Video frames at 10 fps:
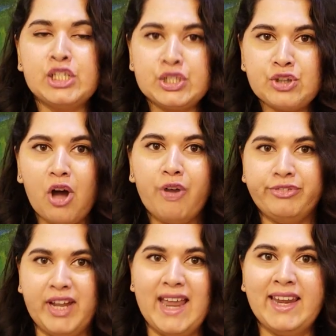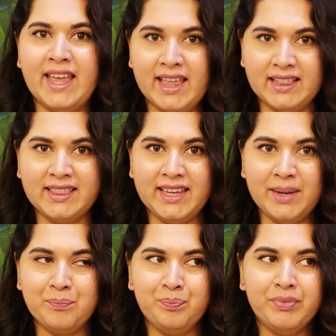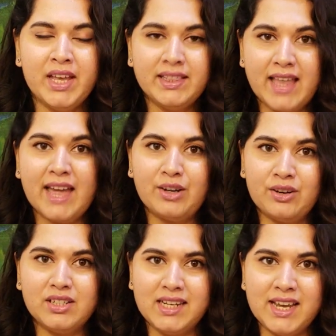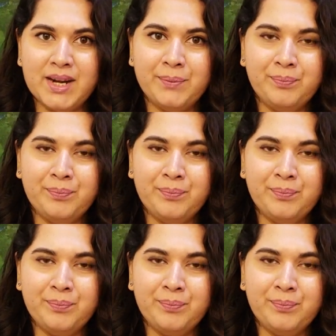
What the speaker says: soft and healthy than earlier.